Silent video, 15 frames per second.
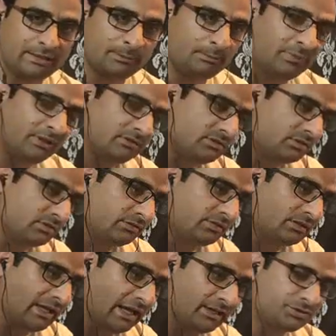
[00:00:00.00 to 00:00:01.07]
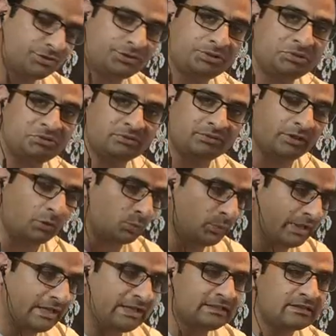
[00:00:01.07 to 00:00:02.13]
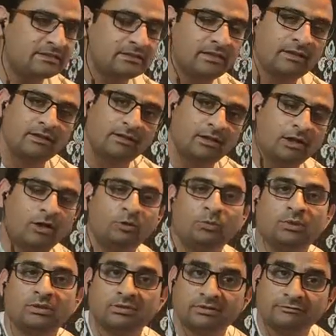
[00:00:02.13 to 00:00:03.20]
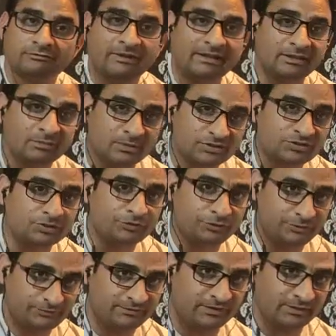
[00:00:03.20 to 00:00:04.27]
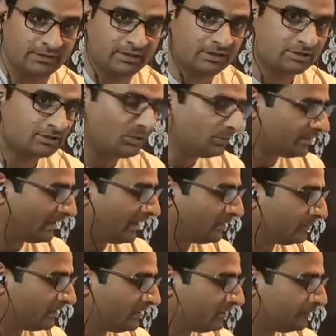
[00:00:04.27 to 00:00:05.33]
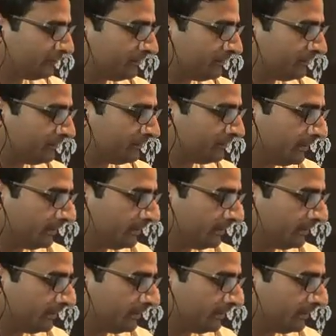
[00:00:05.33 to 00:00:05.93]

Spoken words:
but their attitude, their ways were very much different. So they had very different